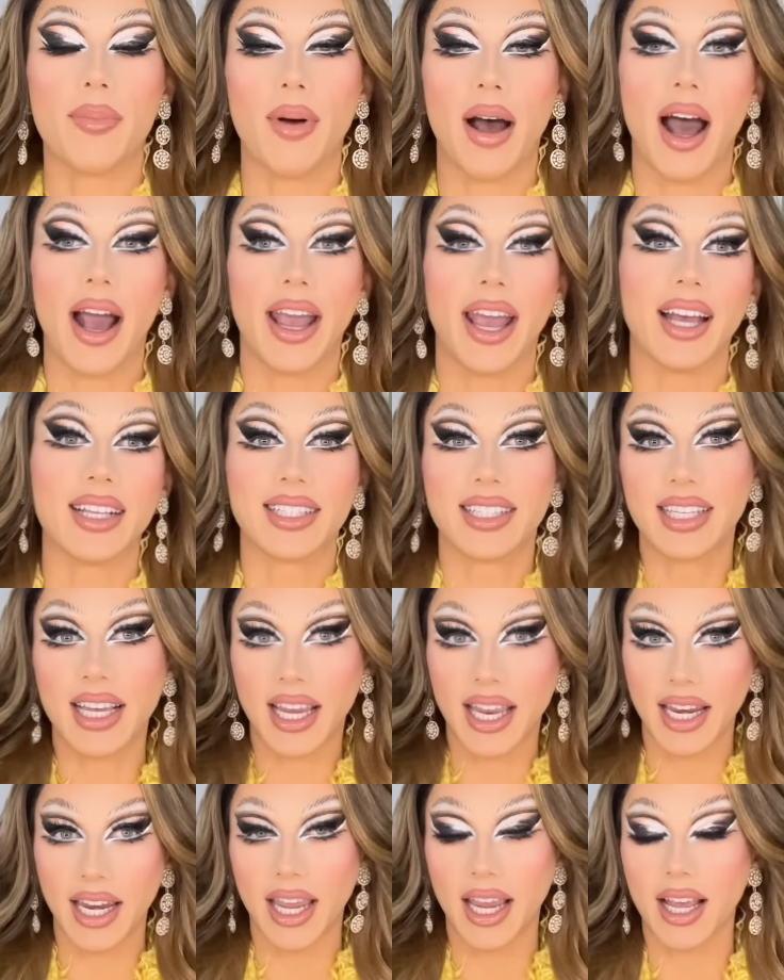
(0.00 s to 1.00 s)
by a
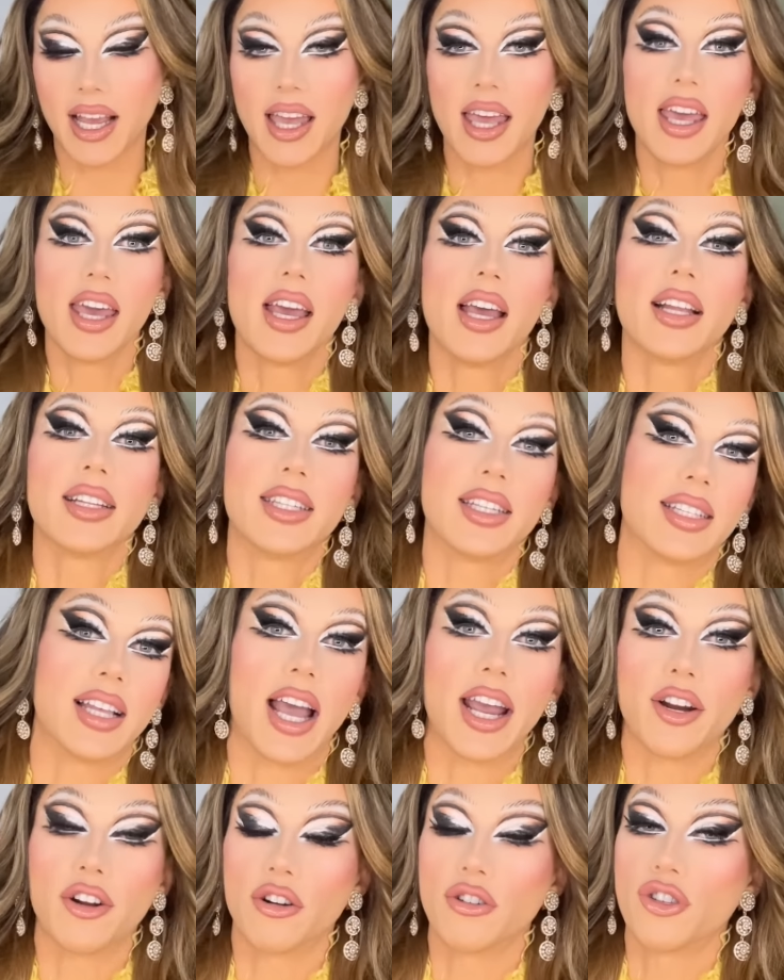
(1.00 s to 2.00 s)
sickening
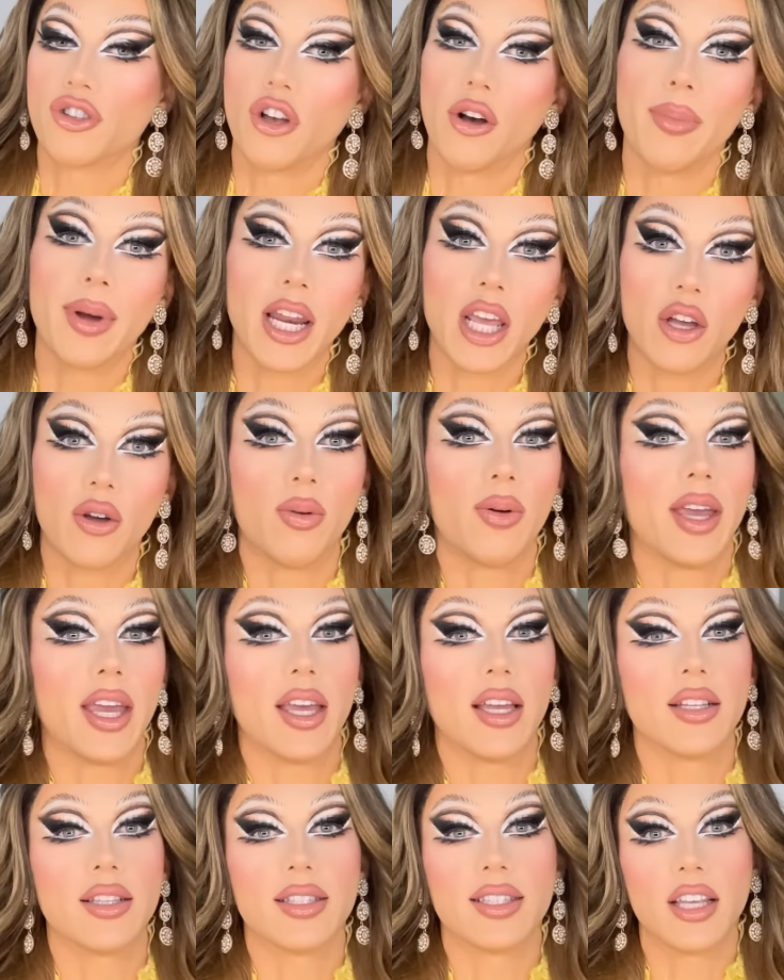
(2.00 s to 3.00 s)
designer. So many
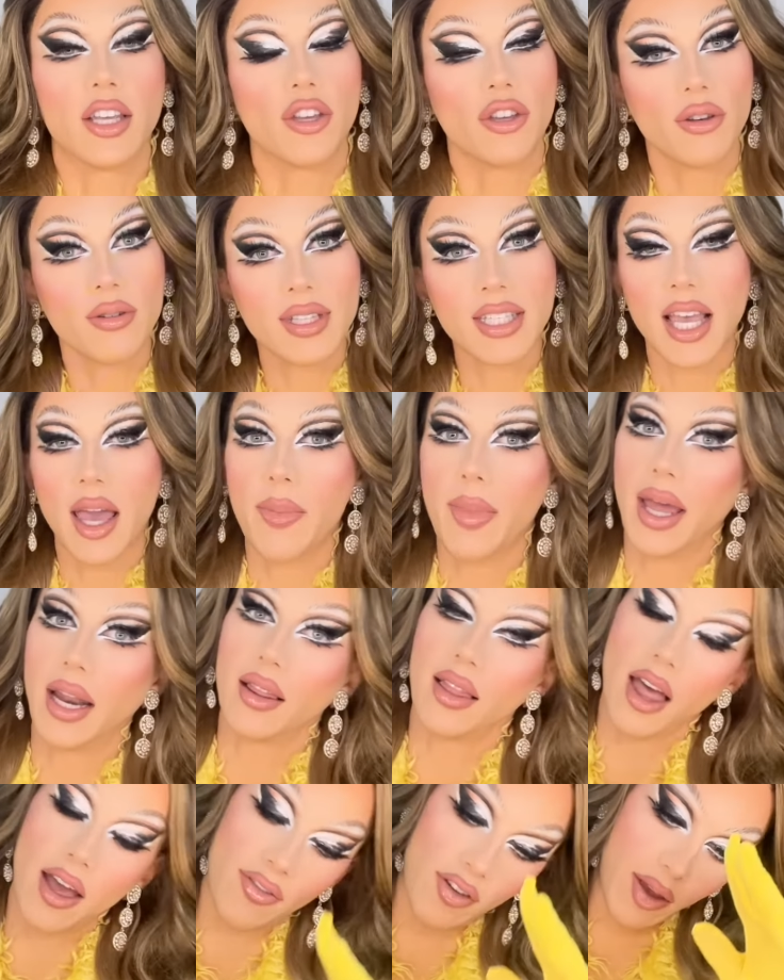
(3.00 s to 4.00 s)
queens use him and
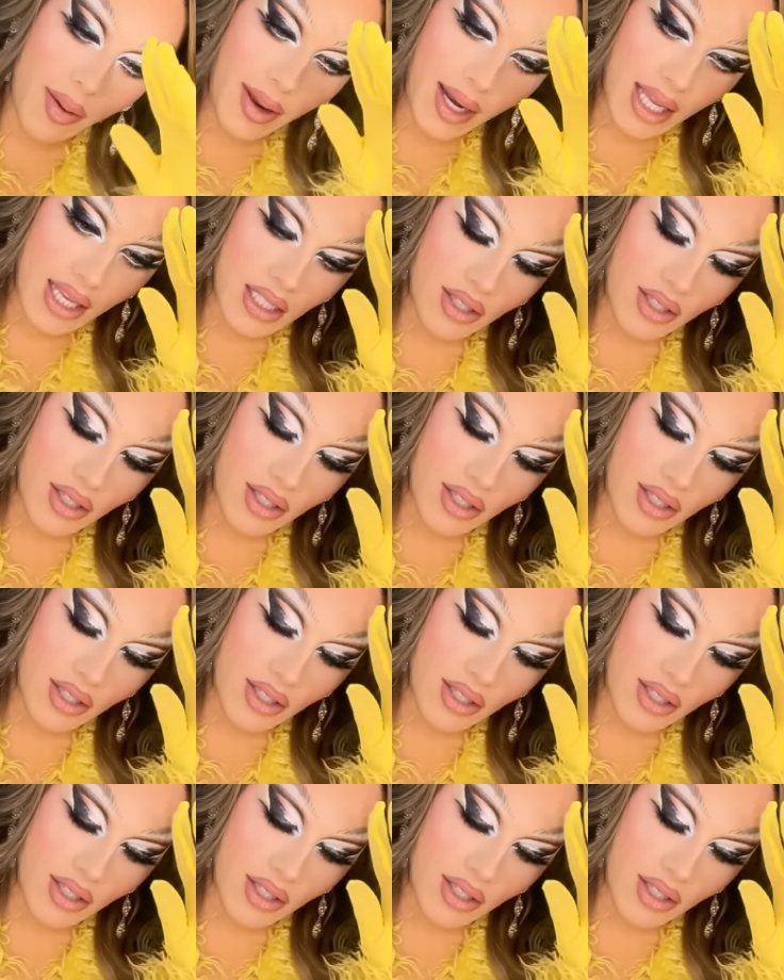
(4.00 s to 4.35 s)
love him, and he's